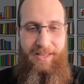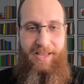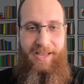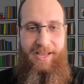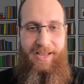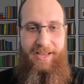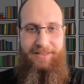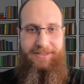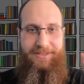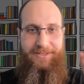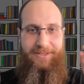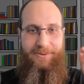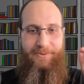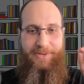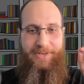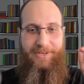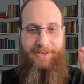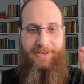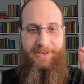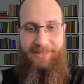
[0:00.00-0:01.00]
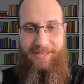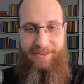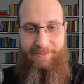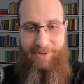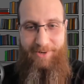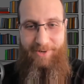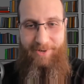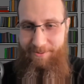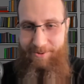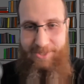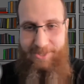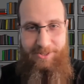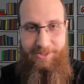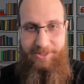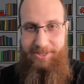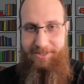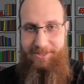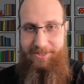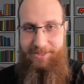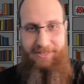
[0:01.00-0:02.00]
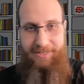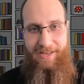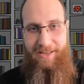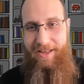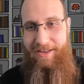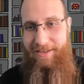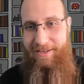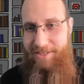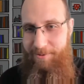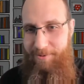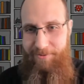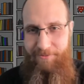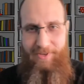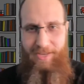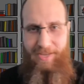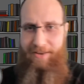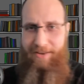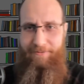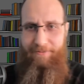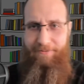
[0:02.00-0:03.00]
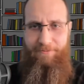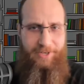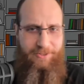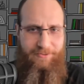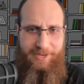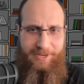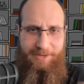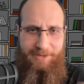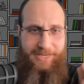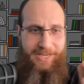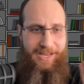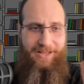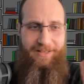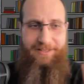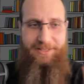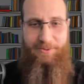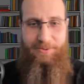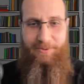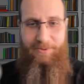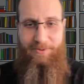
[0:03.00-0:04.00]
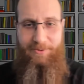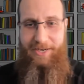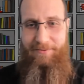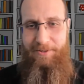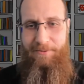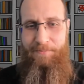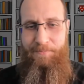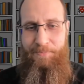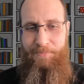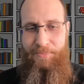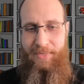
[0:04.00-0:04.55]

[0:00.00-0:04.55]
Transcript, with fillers: And so when you're think, when you, when you're just engaging with, again, friends, family, colleagues, whatever,